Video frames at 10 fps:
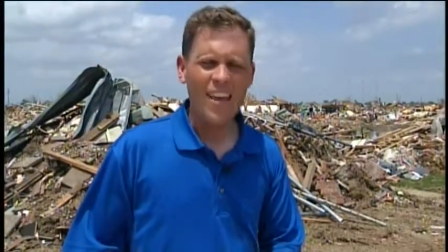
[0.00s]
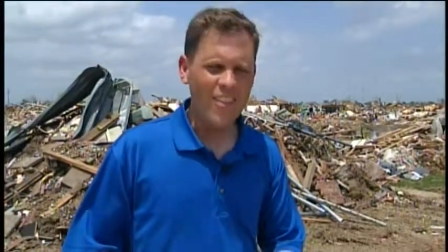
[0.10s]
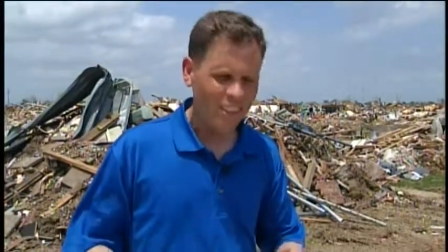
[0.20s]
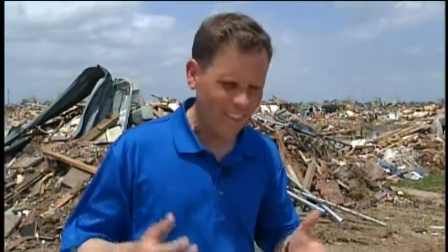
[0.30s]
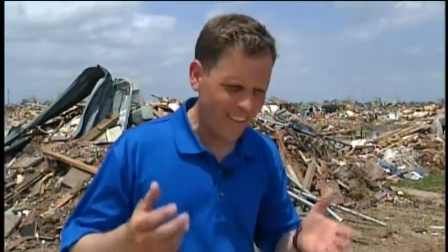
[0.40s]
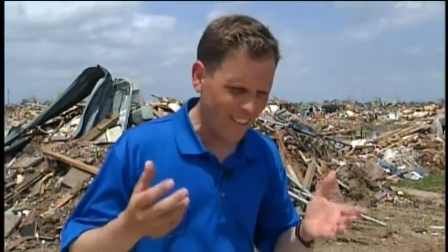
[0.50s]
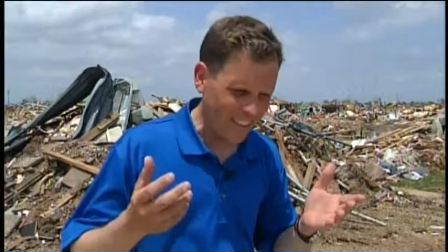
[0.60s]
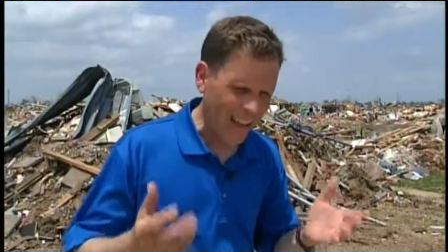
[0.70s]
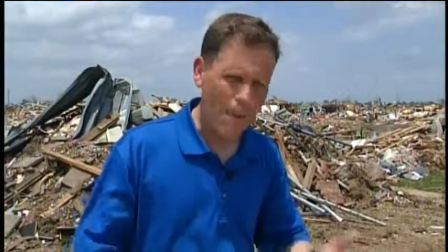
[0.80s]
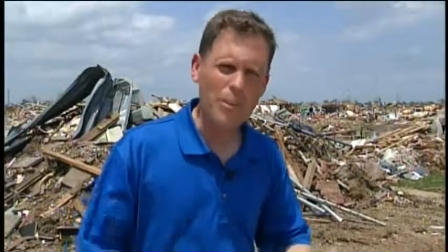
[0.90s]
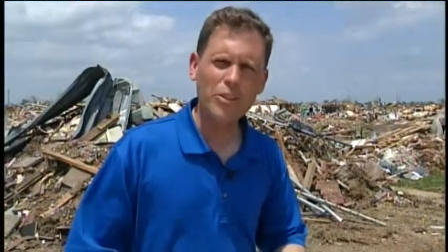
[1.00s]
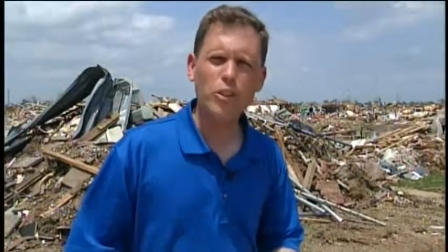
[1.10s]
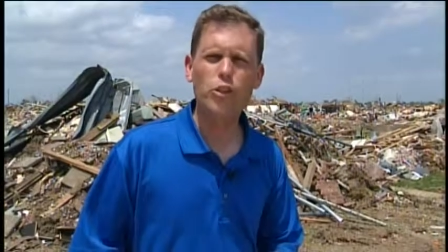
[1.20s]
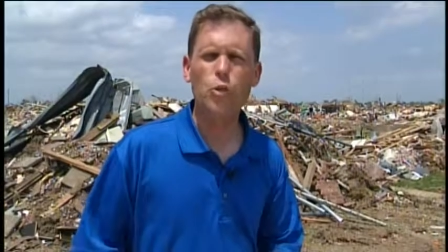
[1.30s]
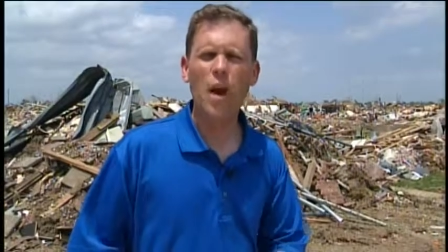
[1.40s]
This is the type of
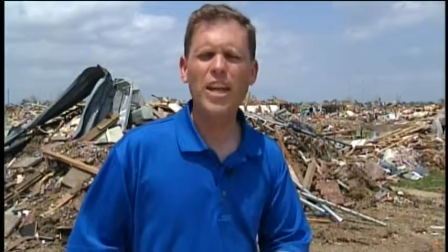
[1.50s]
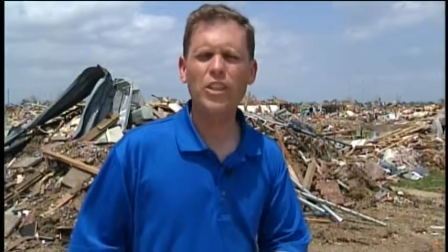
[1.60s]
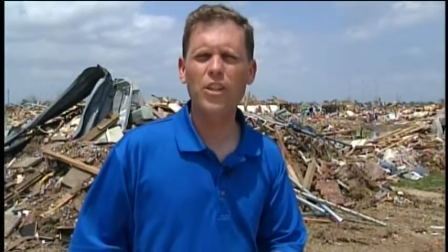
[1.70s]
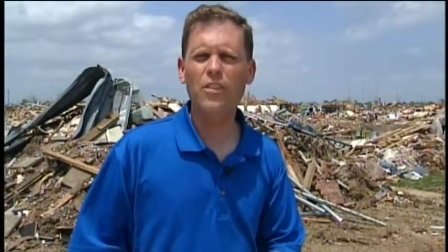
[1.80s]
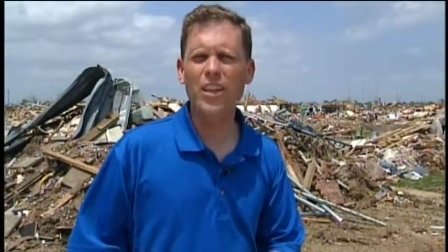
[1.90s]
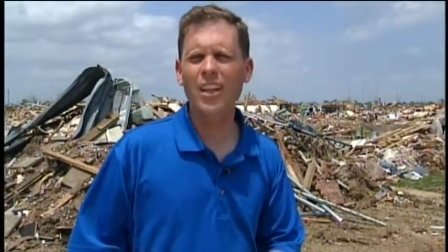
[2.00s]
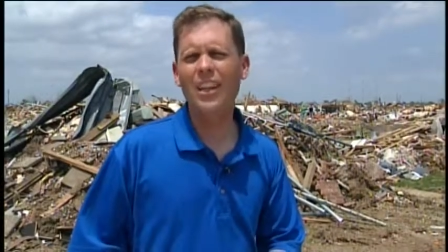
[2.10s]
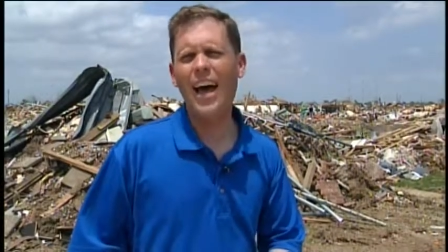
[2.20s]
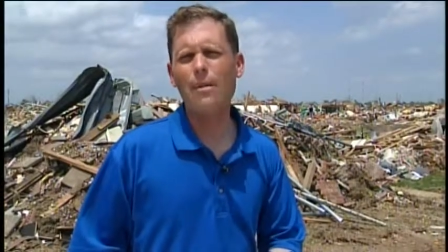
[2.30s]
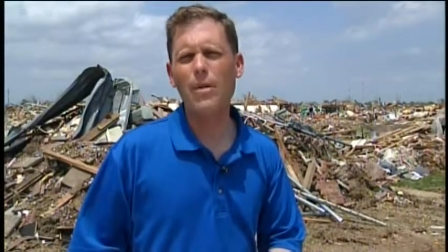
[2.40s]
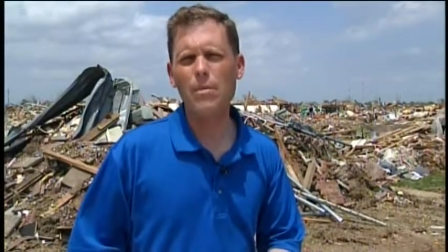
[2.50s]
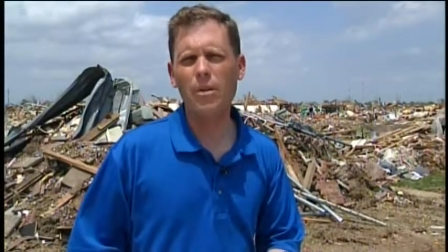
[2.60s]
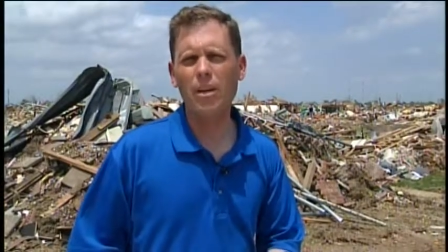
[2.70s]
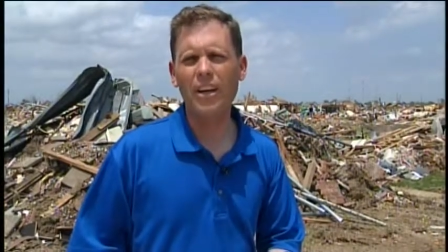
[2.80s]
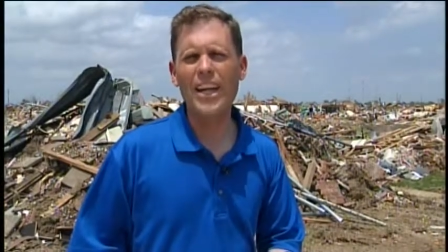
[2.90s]
situation that a lot of
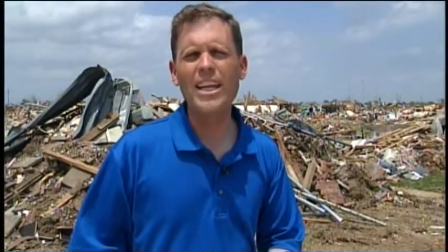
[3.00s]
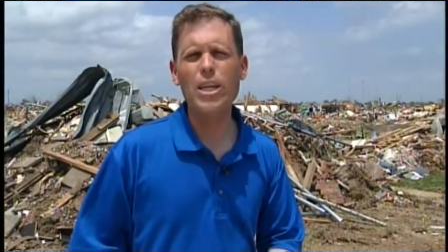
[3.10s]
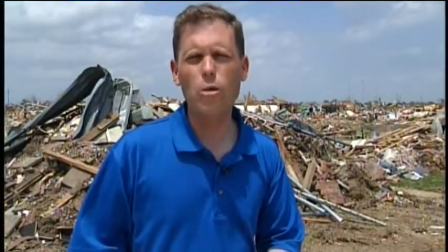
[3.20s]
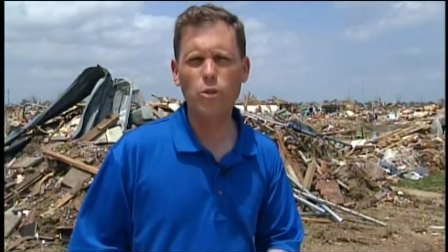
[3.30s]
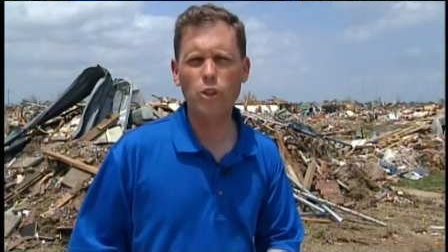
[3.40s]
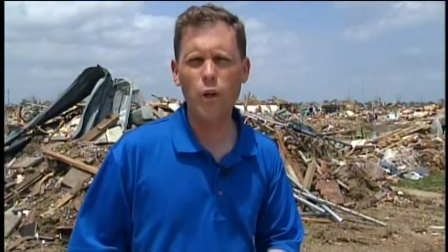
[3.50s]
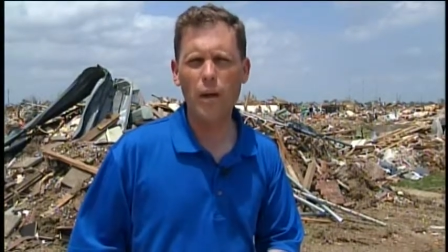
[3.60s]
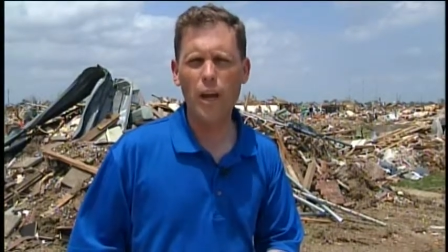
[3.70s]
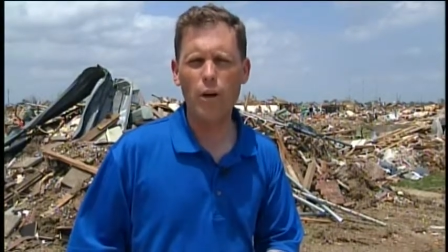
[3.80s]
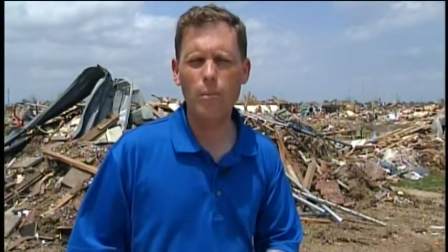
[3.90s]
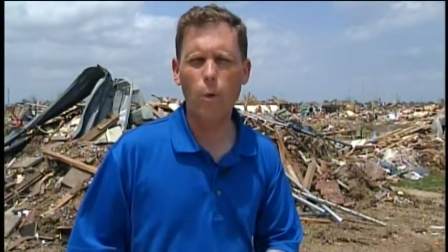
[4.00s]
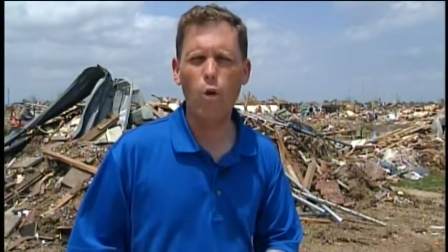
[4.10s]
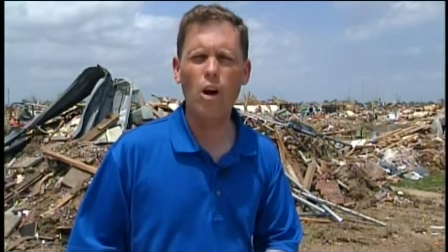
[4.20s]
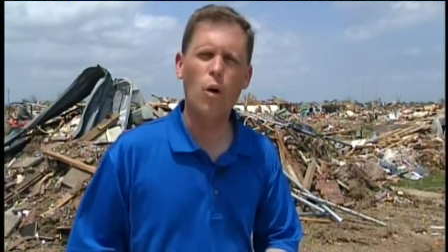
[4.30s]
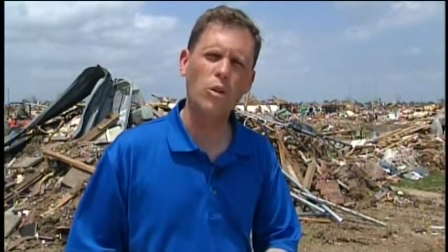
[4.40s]
people are getting used to here in
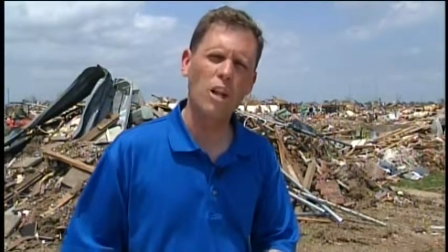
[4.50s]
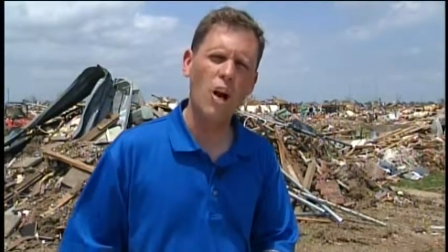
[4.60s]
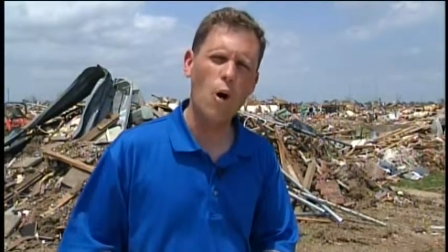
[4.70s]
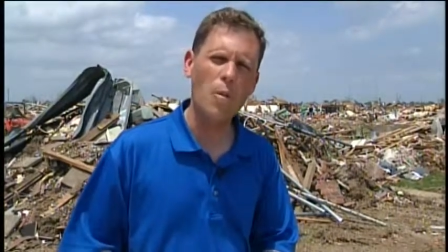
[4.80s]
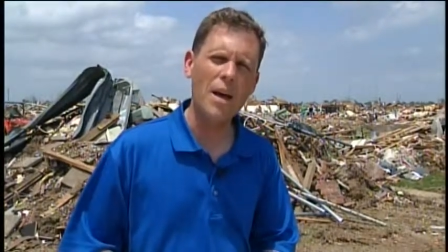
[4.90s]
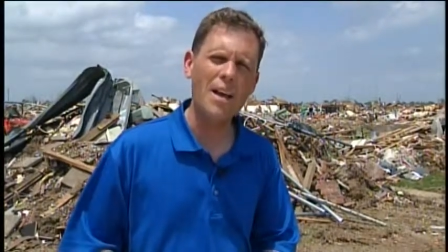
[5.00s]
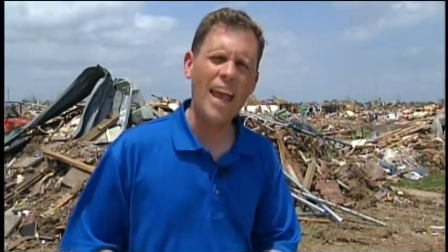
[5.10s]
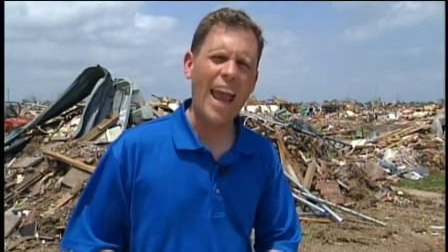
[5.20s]
Moore, Oklahoma,